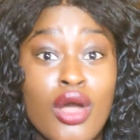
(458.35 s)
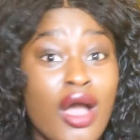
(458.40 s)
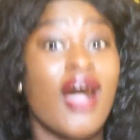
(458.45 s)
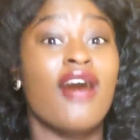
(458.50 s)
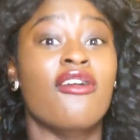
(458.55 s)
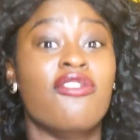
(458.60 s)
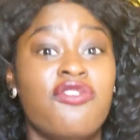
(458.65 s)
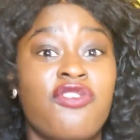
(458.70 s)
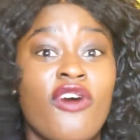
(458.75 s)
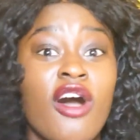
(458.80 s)

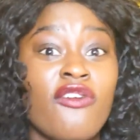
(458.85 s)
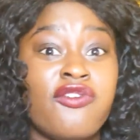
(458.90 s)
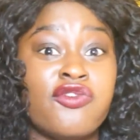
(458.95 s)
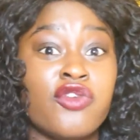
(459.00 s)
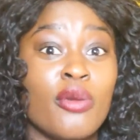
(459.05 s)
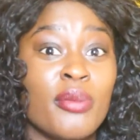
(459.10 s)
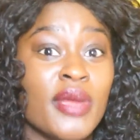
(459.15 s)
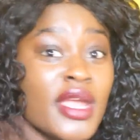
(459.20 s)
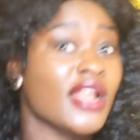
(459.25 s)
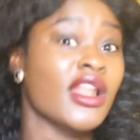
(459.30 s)
I'm far
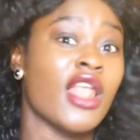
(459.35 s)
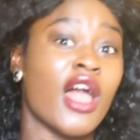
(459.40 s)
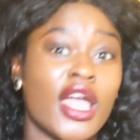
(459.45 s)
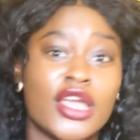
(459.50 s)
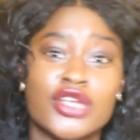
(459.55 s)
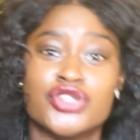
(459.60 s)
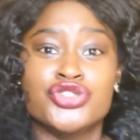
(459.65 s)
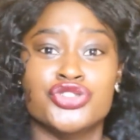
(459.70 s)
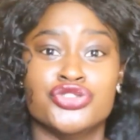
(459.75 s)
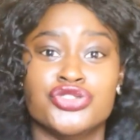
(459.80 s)
from it.
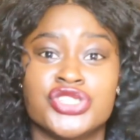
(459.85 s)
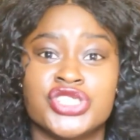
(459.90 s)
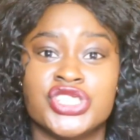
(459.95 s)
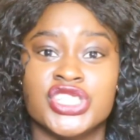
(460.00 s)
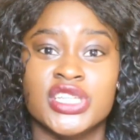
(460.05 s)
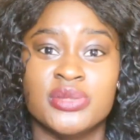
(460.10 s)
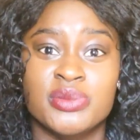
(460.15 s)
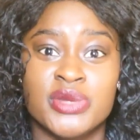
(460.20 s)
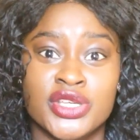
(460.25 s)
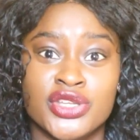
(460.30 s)
Like, do you
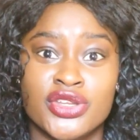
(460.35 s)
see me